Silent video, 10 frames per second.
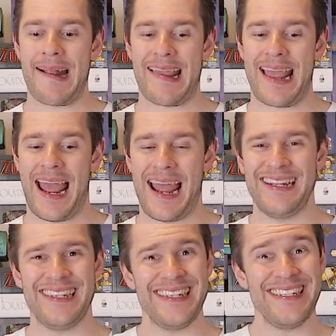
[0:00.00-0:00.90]
Can
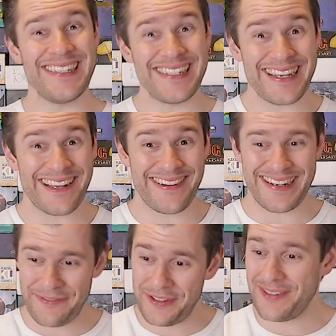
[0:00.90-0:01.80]
I? I got
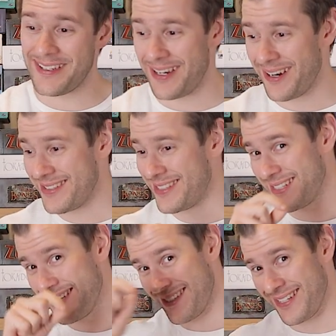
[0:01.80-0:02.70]
quite a few cards
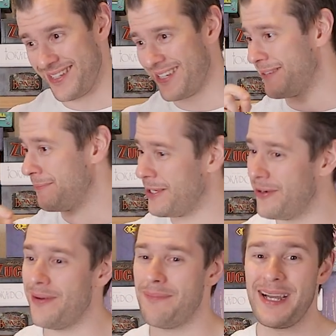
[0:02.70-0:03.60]
here. There's a lot of
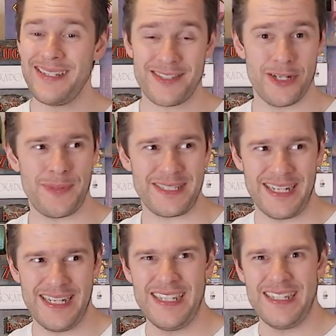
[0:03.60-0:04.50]
blue. I might do, but
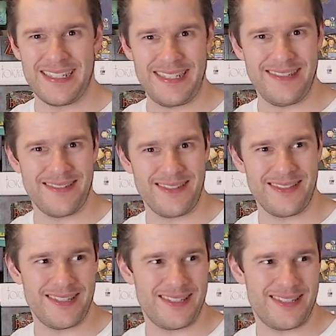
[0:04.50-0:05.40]
hang
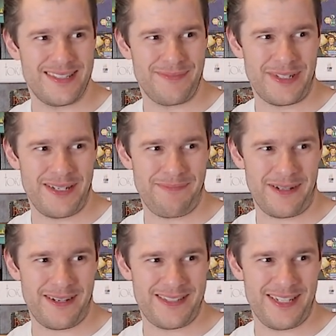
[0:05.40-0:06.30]
on. My
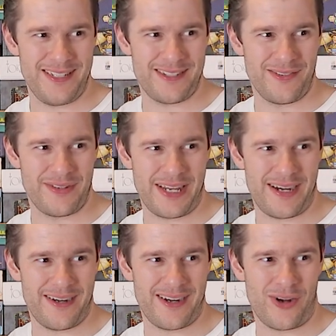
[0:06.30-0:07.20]
player, she's over
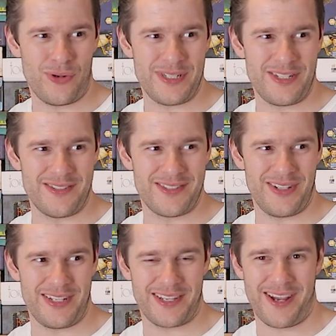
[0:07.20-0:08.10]
there holding on to a
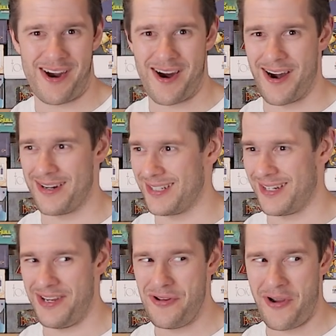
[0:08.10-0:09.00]
lot of cards.
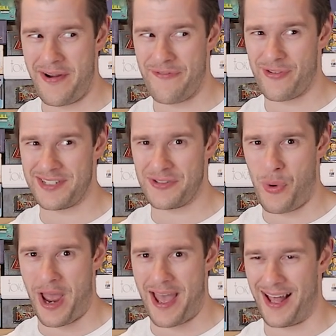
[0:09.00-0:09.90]
Are you going for it as
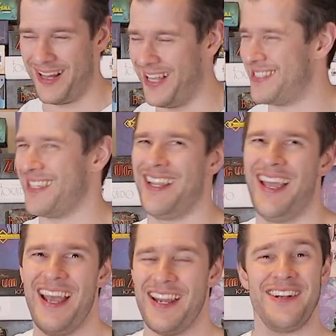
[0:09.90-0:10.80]
well? It's like,
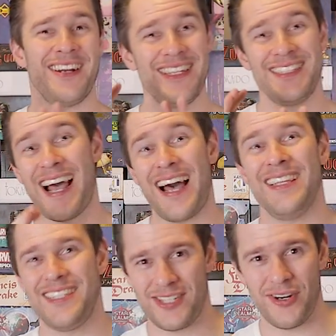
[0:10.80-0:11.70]
you're not
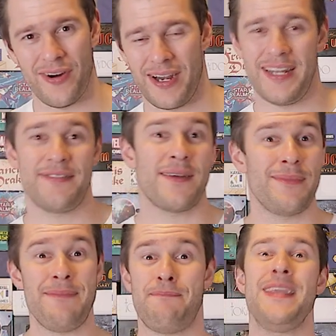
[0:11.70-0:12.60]
entirely sure. And if
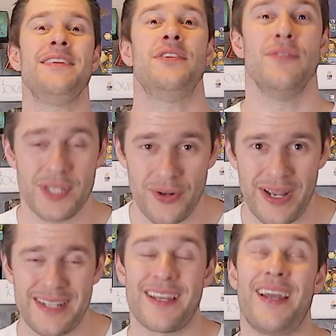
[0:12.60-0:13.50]
somebody beats you to
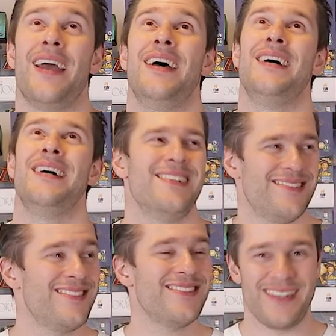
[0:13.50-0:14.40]
it, it's like,
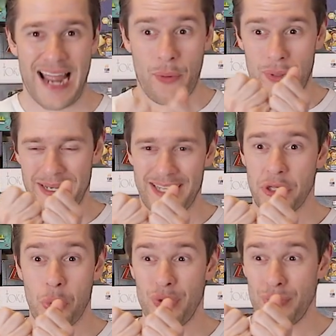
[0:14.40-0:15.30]
oh, now what am I going to
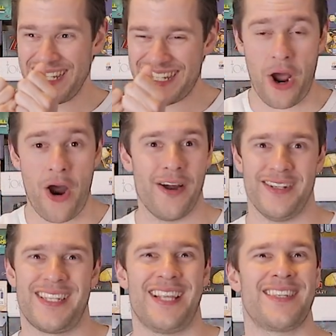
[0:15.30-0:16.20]
do with all these
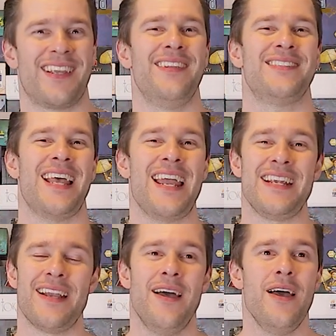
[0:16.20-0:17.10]
cards? It's
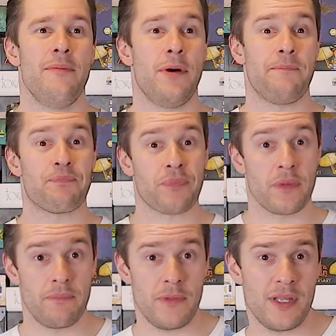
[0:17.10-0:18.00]
insane. But
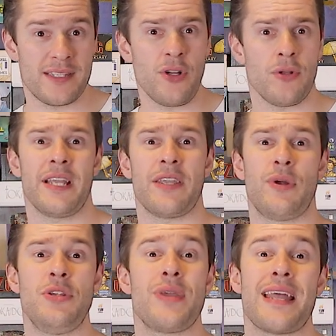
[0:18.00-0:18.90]
it's not like
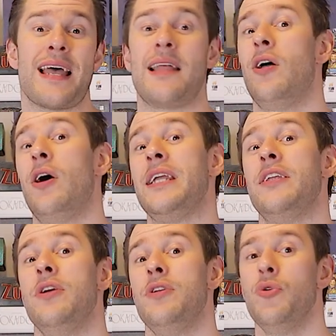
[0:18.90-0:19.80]
when you get that
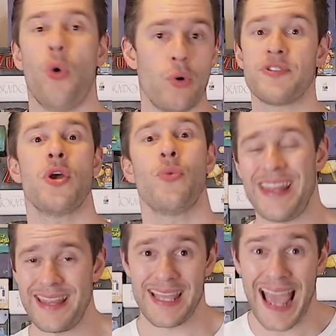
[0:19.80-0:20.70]
line, you auto
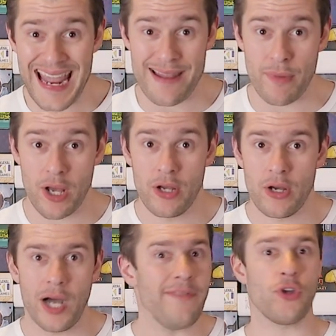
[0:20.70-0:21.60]
win the game.
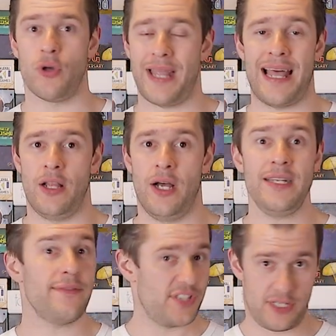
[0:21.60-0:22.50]
I've got that
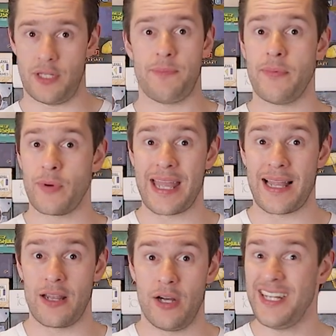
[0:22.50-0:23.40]
line. I've seen other people get
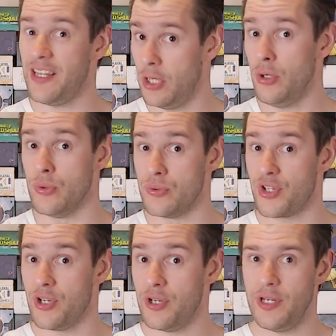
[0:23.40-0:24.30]
that line and
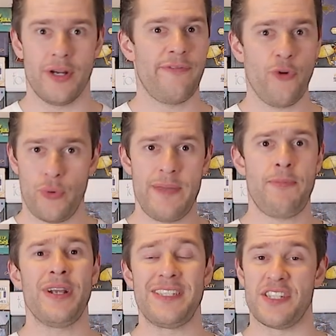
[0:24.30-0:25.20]
lose. You know, 40
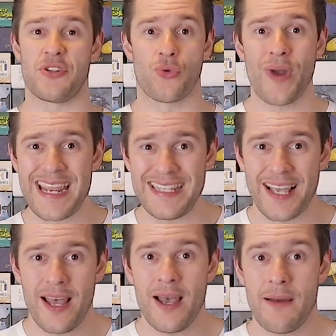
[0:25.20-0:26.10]
points is
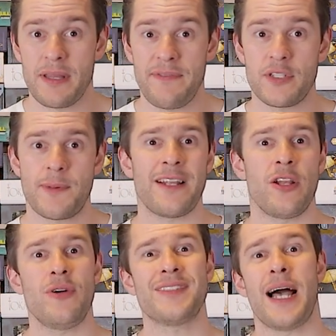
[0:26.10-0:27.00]
great, but if you spent a
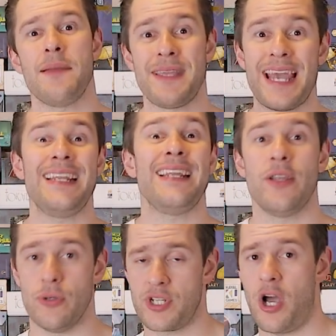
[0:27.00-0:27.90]
lot of time getting
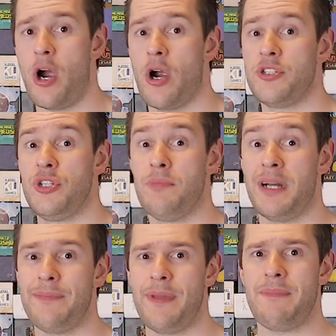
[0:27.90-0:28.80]
those cards, you
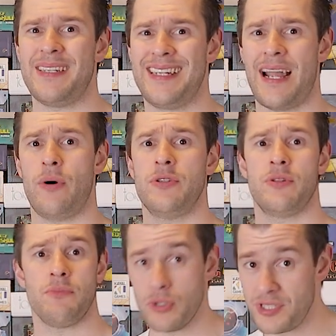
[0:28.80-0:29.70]
might have been missing out on
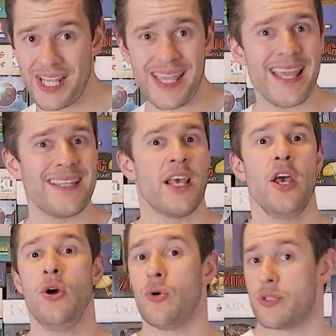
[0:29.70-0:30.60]
some good tickets
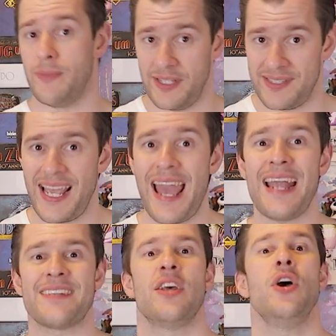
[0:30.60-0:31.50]
or some other
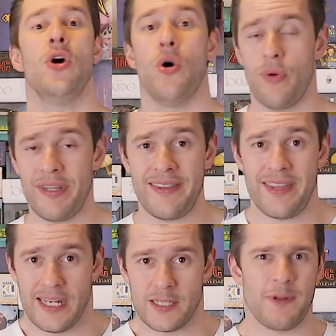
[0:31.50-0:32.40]
techs or other things.